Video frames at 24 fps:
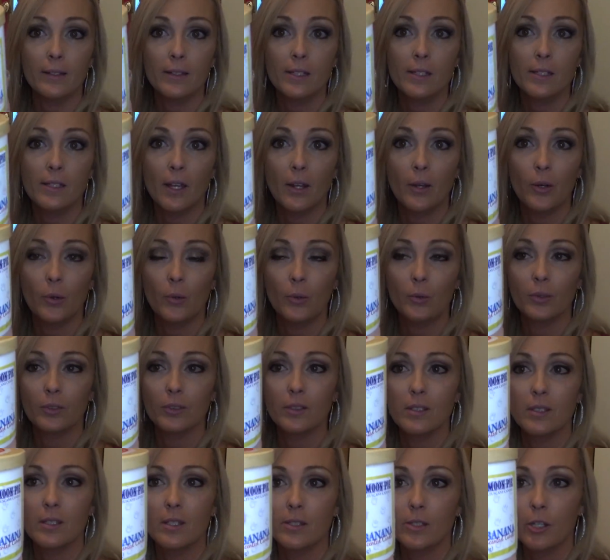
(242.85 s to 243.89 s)
So
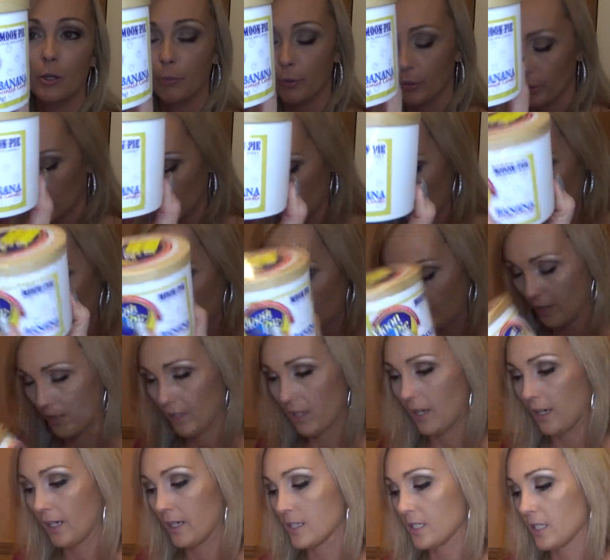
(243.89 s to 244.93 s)
super cute, and
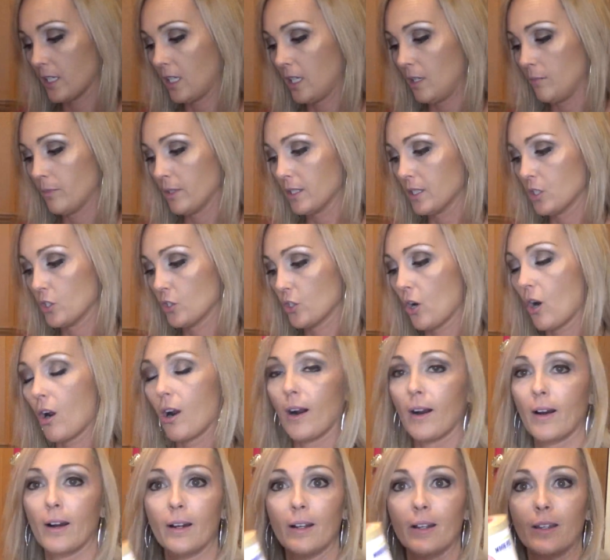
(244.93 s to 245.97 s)
I get to keep this
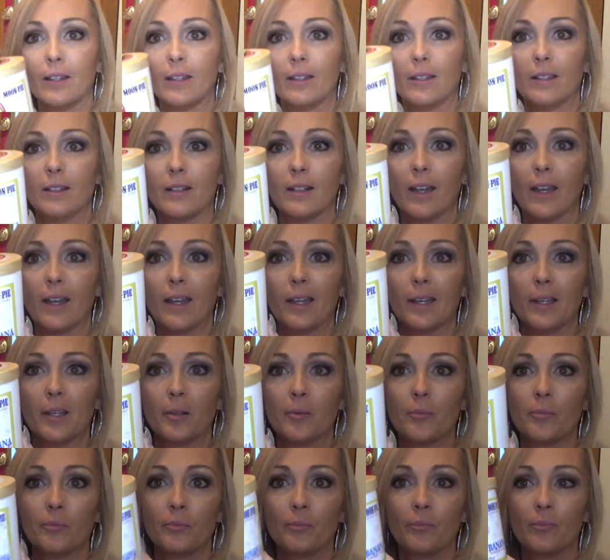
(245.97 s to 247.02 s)
jar and
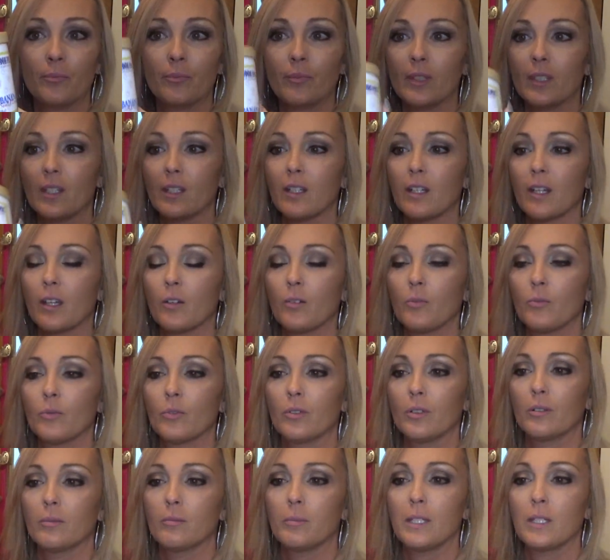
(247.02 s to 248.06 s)
um, you know,
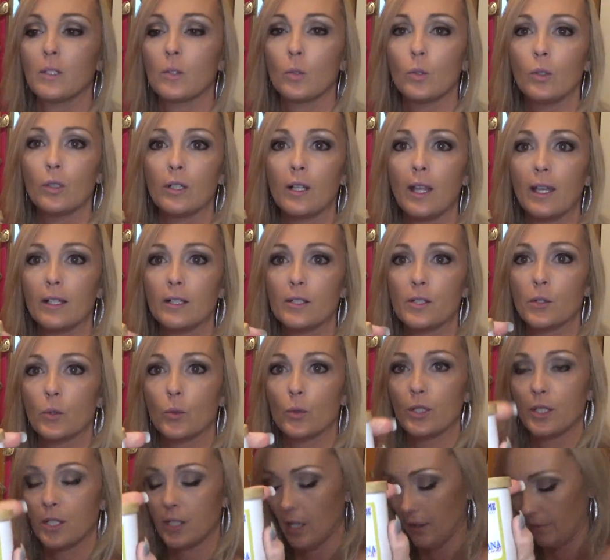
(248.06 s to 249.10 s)
be cool to like
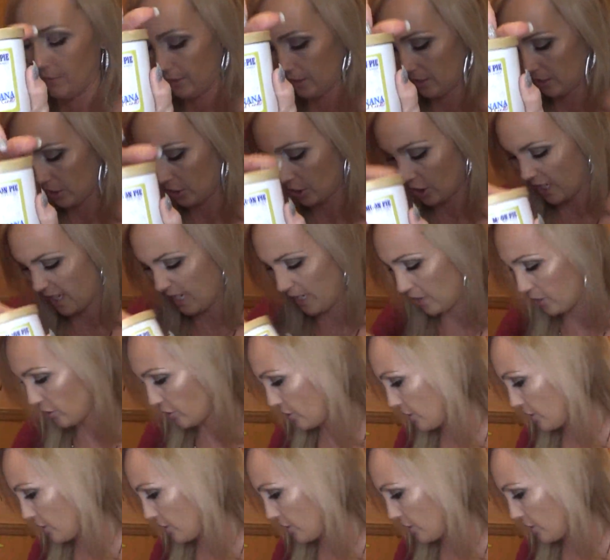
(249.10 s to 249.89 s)
store stuff and change